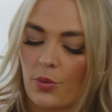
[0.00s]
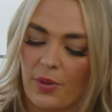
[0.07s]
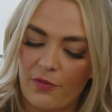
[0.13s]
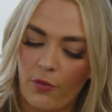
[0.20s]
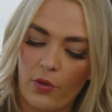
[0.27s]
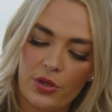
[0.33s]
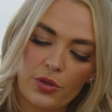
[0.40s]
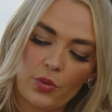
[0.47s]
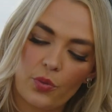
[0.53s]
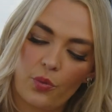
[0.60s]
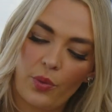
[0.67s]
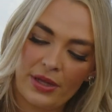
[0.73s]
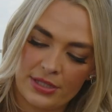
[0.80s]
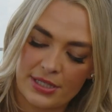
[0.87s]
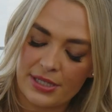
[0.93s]
before you
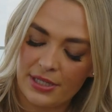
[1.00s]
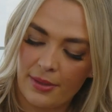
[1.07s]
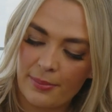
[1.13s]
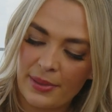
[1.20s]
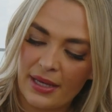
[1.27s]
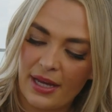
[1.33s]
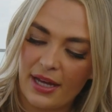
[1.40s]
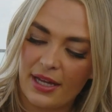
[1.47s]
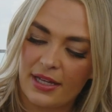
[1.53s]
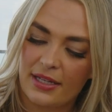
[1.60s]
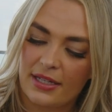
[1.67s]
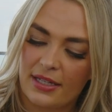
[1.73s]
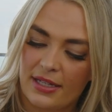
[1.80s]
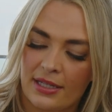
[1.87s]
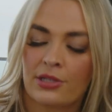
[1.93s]
went to Columbia
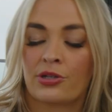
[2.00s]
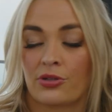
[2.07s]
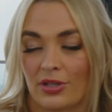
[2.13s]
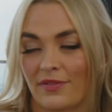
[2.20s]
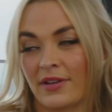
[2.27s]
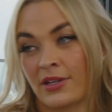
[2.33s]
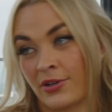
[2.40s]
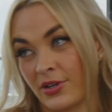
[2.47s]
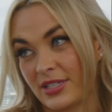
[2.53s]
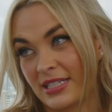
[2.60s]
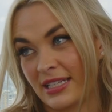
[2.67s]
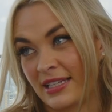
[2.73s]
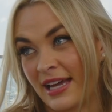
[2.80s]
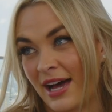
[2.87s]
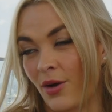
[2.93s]
and you're living in New York City
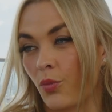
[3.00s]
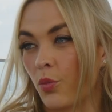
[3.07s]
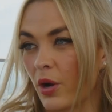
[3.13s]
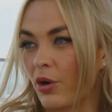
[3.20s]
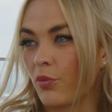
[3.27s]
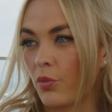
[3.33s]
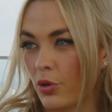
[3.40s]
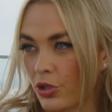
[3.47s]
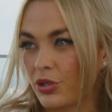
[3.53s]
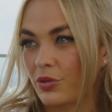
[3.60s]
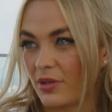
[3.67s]
now, where were you